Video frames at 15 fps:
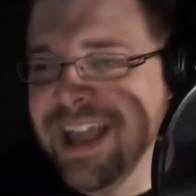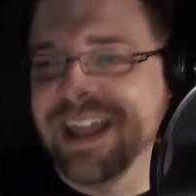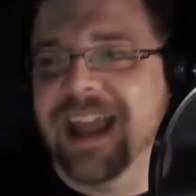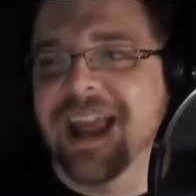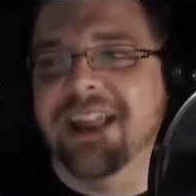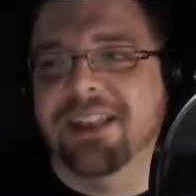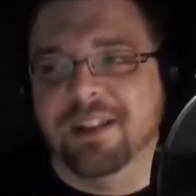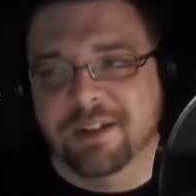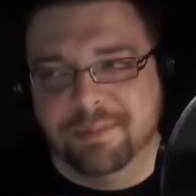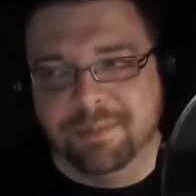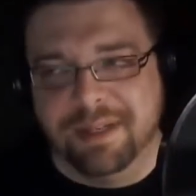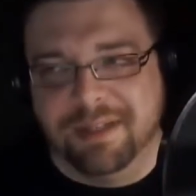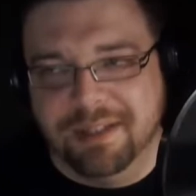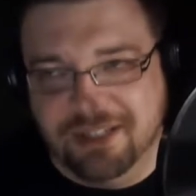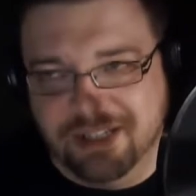And, and, there's
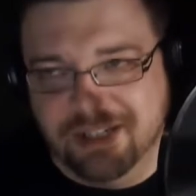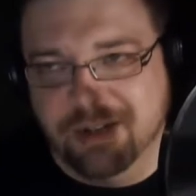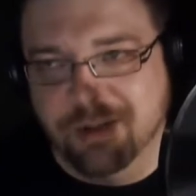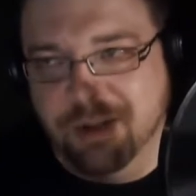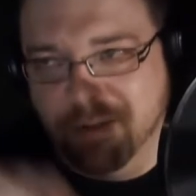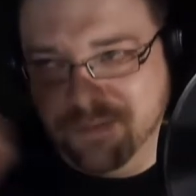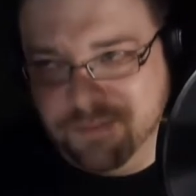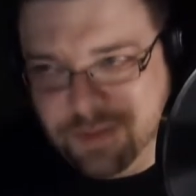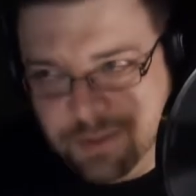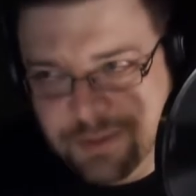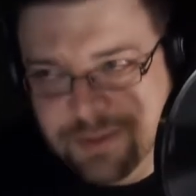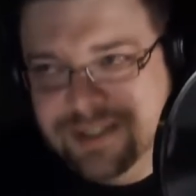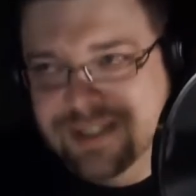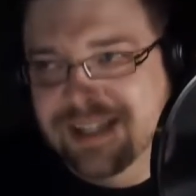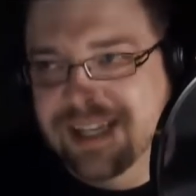been, you know, a
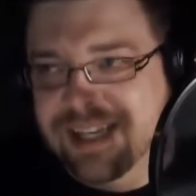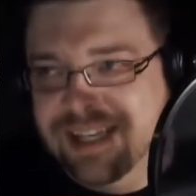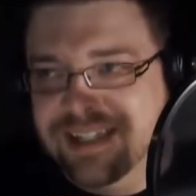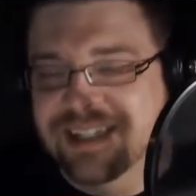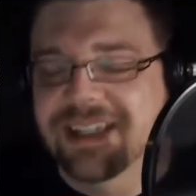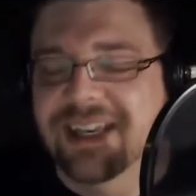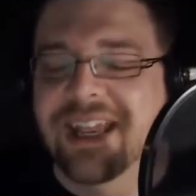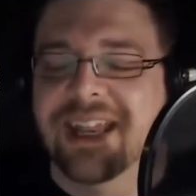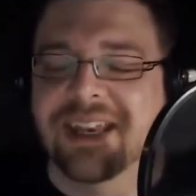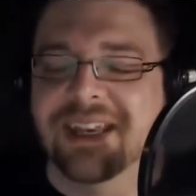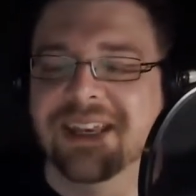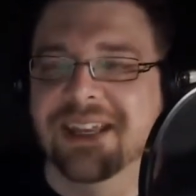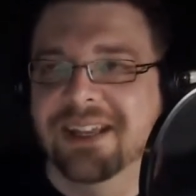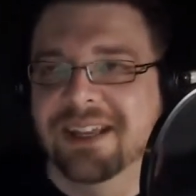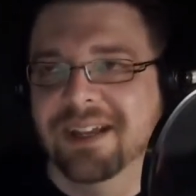fuse lit and,
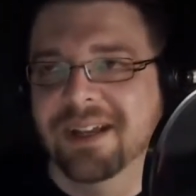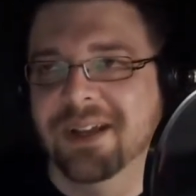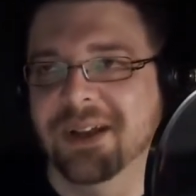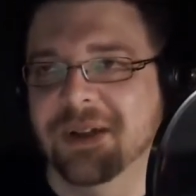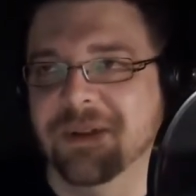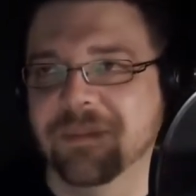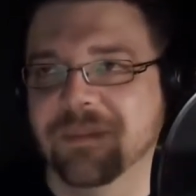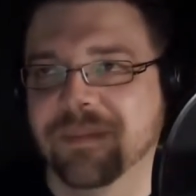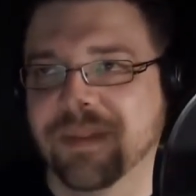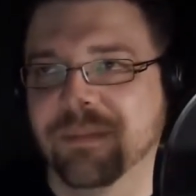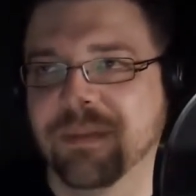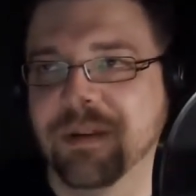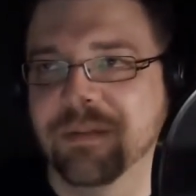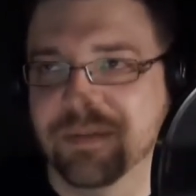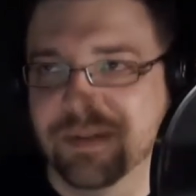and yeah. Um,
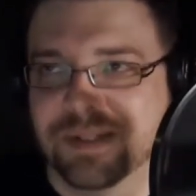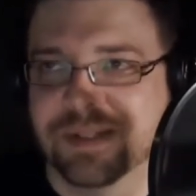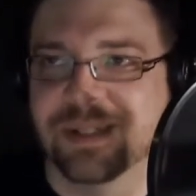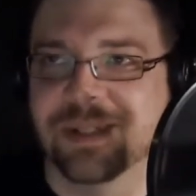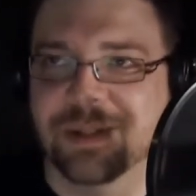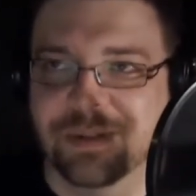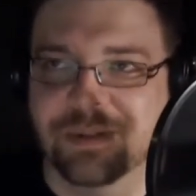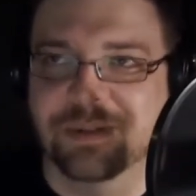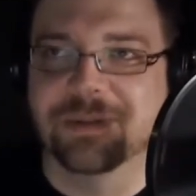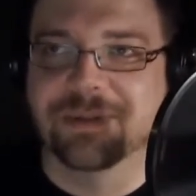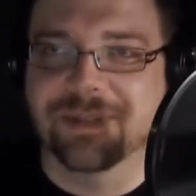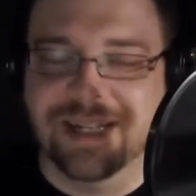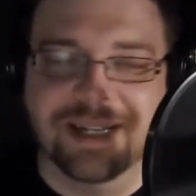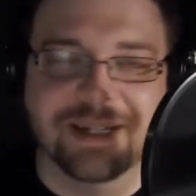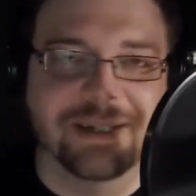reference to
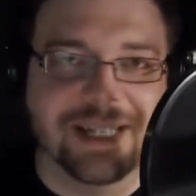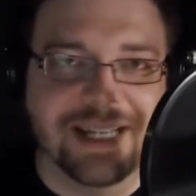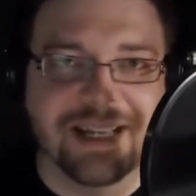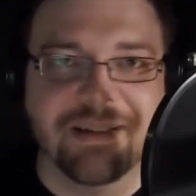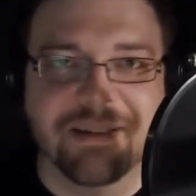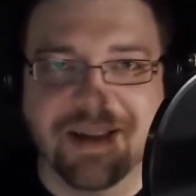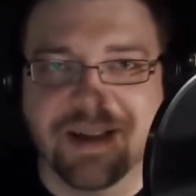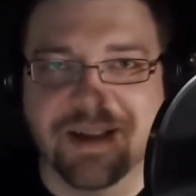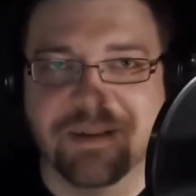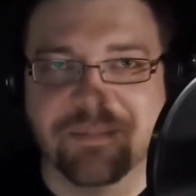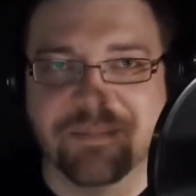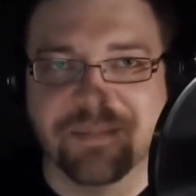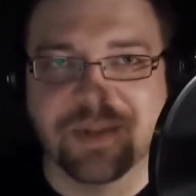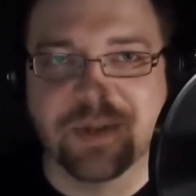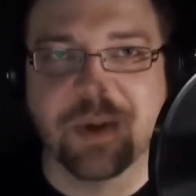fire. Yeah.
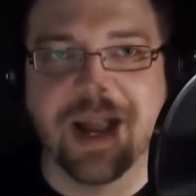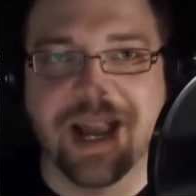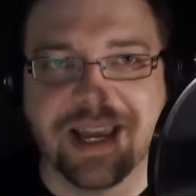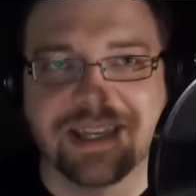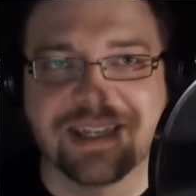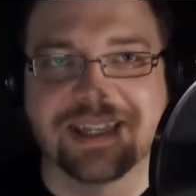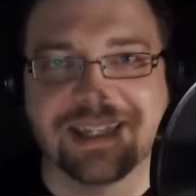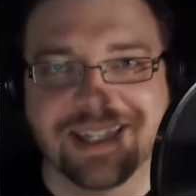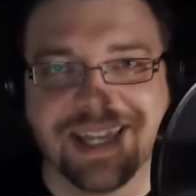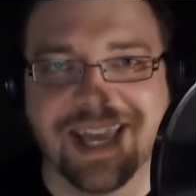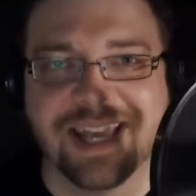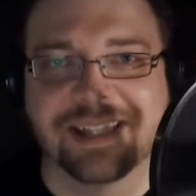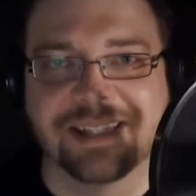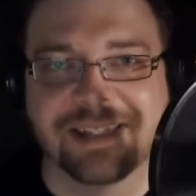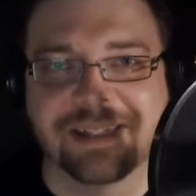Um, so I did
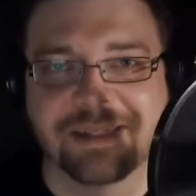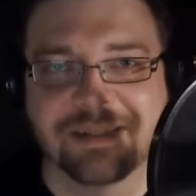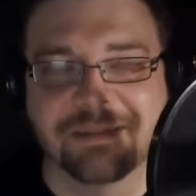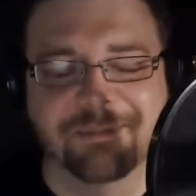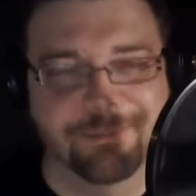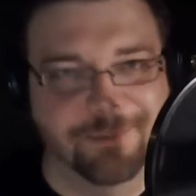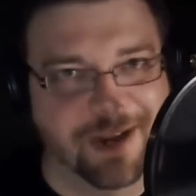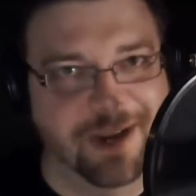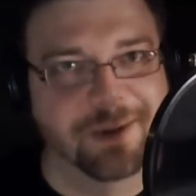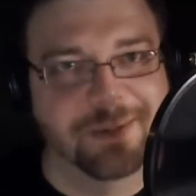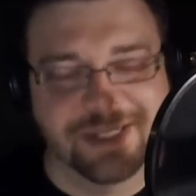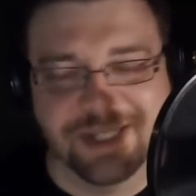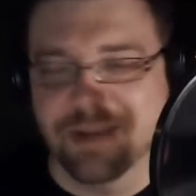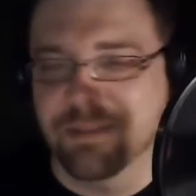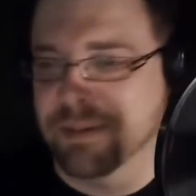guess fire
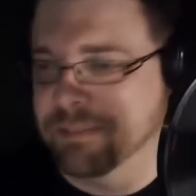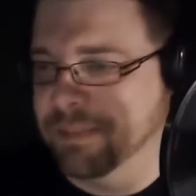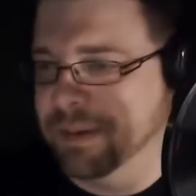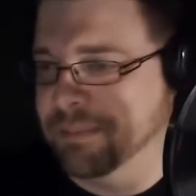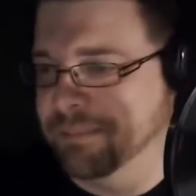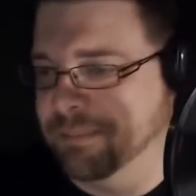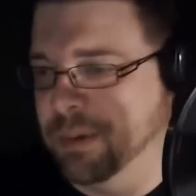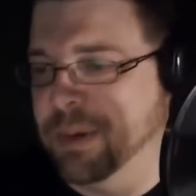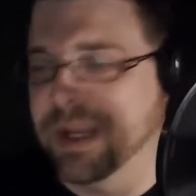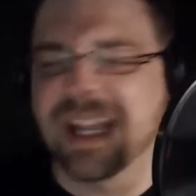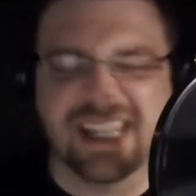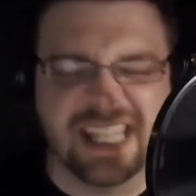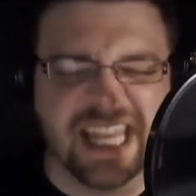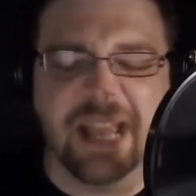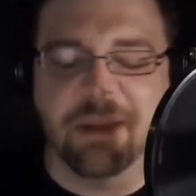was coming, but we'll
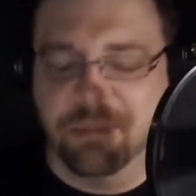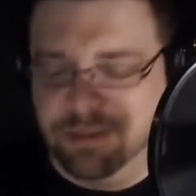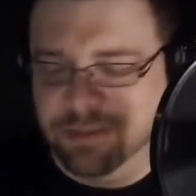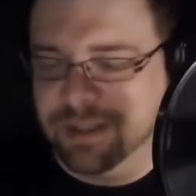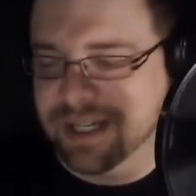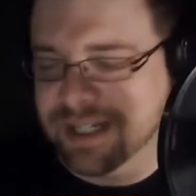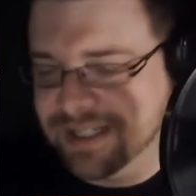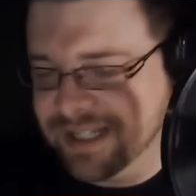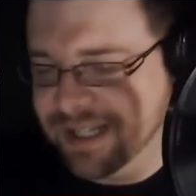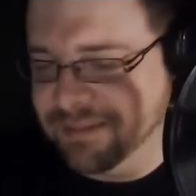get to that. We will get to